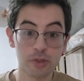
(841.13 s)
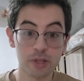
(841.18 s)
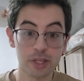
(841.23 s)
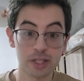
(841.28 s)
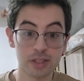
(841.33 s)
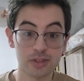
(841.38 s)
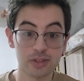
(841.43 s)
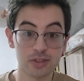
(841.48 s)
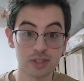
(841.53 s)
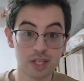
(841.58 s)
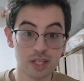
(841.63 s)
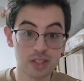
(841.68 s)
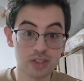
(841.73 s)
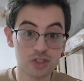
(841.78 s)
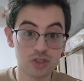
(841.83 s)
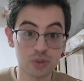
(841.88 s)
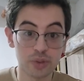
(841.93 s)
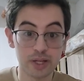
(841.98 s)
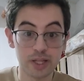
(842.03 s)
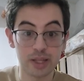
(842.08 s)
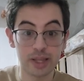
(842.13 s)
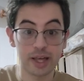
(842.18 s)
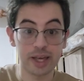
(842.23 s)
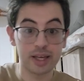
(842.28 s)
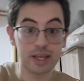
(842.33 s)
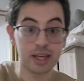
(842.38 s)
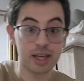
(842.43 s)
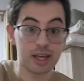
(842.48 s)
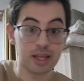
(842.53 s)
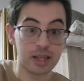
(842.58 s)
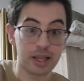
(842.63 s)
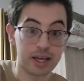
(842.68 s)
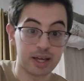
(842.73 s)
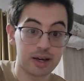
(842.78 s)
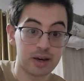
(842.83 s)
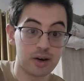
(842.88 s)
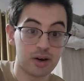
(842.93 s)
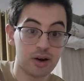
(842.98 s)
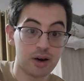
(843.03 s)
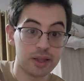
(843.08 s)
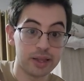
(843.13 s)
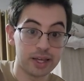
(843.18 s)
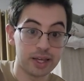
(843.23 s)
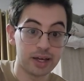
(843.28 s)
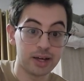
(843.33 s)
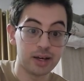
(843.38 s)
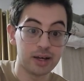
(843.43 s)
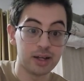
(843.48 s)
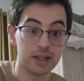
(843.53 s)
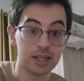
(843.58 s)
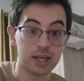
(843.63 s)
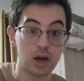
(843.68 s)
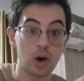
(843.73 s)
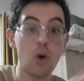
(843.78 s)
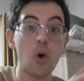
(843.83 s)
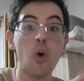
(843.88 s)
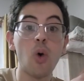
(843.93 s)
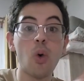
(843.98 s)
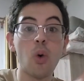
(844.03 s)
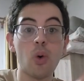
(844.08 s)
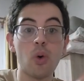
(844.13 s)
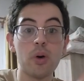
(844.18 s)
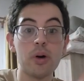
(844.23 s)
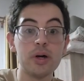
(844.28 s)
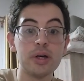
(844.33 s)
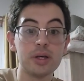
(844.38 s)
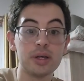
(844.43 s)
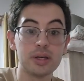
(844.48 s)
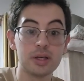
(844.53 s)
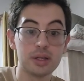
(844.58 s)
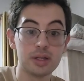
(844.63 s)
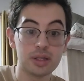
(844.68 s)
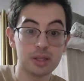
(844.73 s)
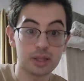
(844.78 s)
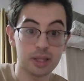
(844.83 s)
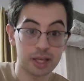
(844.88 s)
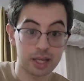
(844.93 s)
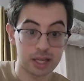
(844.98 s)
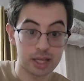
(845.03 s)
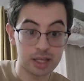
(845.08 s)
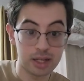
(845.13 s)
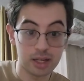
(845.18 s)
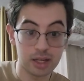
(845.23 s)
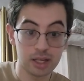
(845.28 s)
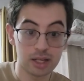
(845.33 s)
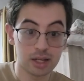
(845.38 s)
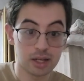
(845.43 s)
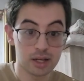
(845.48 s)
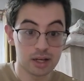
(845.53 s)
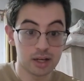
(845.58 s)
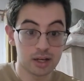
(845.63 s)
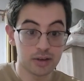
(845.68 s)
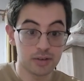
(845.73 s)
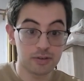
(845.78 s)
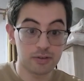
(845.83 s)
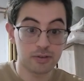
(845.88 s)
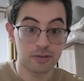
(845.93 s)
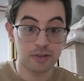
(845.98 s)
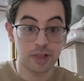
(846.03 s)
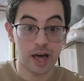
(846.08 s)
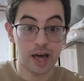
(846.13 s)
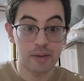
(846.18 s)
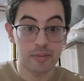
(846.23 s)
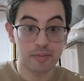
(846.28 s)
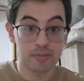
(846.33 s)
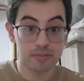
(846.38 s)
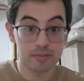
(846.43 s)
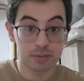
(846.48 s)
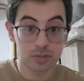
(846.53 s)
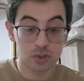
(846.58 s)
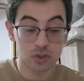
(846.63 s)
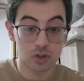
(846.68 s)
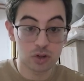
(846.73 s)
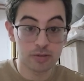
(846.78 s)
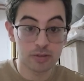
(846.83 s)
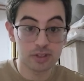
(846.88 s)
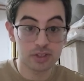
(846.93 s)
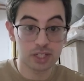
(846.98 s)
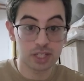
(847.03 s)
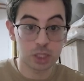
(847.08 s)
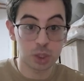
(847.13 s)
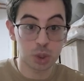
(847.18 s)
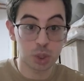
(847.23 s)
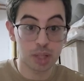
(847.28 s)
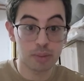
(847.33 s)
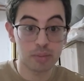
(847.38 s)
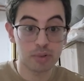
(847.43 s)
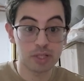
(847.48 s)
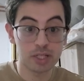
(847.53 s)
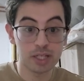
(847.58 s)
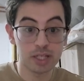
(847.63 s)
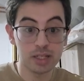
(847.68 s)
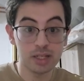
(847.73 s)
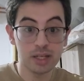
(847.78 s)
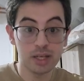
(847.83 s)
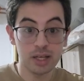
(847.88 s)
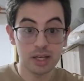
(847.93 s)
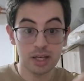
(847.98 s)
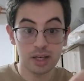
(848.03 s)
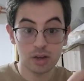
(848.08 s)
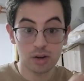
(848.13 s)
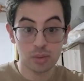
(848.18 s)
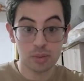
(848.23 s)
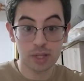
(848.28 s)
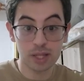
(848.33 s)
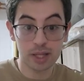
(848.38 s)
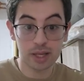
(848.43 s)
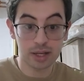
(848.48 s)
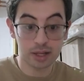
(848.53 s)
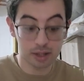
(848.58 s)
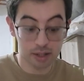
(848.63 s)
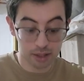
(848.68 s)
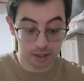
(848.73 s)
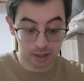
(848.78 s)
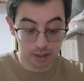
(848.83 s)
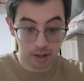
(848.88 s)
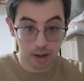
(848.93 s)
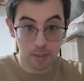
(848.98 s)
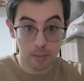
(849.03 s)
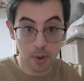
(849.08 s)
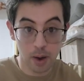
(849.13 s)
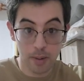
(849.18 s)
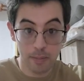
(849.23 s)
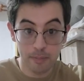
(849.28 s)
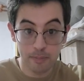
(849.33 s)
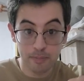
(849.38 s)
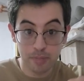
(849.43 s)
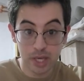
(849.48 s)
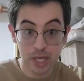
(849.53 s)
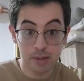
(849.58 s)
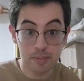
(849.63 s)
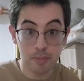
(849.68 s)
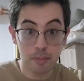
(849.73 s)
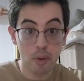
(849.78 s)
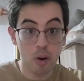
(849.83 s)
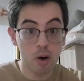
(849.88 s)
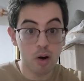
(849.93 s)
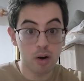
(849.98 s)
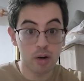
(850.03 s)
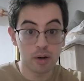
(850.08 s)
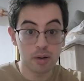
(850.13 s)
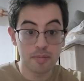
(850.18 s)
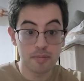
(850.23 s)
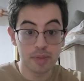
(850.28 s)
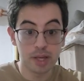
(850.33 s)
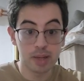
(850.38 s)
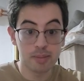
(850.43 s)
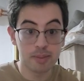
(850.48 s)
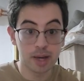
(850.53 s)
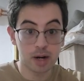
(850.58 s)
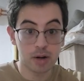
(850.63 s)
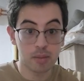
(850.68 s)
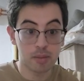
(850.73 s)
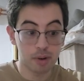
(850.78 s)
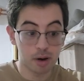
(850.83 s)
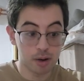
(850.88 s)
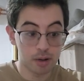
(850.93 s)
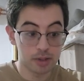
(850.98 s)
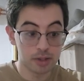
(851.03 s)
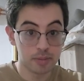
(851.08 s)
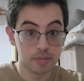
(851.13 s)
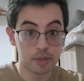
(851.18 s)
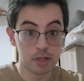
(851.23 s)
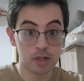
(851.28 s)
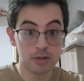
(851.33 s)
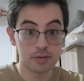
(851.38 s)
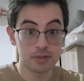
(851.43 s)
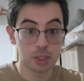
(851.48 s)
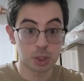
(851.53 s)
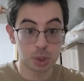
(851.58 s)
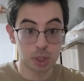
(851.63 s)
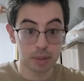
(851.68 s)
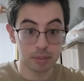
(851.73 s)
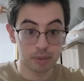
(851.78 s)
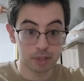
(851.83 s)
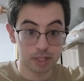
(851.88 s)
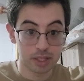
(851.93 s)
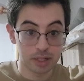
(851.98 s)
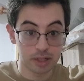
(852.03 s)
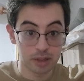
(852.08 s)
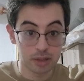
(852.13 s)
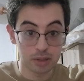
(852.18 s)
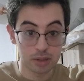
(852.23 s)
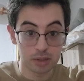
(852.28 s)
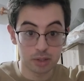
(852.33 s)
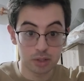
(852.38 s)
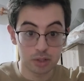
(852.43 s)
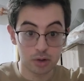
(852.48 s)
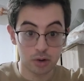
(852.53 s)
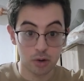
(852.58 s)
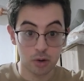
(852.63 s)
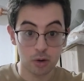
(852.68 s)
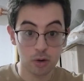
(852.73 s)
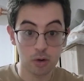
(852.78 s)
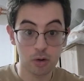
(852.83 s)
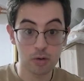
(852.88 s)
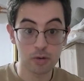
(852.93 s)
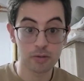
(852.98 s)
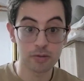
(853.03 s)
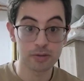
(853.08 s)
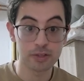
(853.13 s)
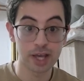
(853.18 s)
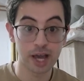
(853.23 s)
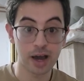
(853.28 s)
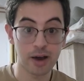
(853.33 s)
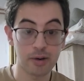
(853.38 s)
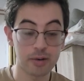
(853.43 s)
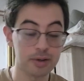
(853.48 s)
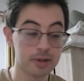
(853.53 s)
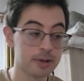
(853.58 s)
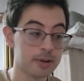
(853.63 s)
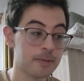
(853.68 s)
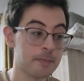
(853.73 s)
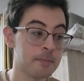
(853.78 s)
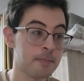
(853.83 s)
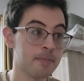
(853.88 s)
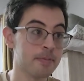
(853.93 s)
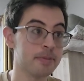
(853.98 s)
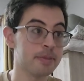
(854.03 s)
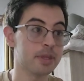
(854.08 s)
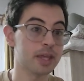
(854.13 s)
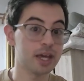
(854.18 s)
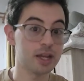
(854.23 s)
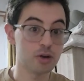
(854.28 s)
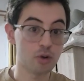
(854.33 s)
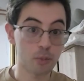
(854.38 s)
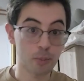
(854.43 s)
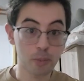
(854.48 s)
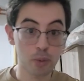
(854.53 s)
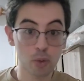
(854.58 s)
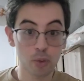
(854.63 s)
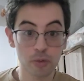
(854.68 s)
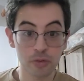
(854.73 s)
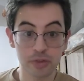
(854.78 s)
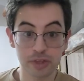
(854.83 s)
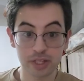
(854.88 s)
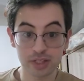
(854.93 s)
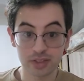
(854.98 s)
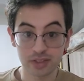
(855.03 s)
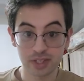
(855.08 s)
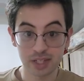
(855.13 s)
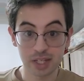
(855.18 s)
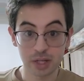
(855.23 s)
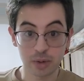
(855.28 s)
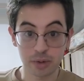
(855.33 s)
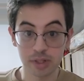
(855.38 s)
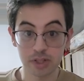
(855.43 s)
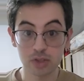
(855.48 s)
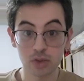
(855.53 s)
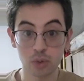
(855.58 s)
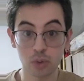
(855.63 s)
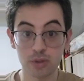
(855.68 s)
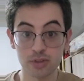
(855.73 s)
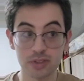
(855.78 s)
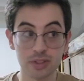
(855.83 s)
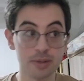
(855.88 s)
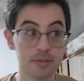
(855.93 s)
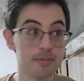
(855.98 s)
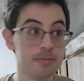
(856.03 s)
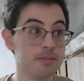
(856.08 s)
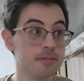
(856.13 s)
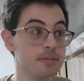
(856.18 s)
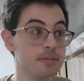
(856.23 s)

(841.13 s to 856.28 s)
things into it like a hole, like in a flat surface, like a trampoline. It'll be like a big ball, a big metal ball in the middle of the trampoline. It'll curve down, and it'll pull things near it towards it.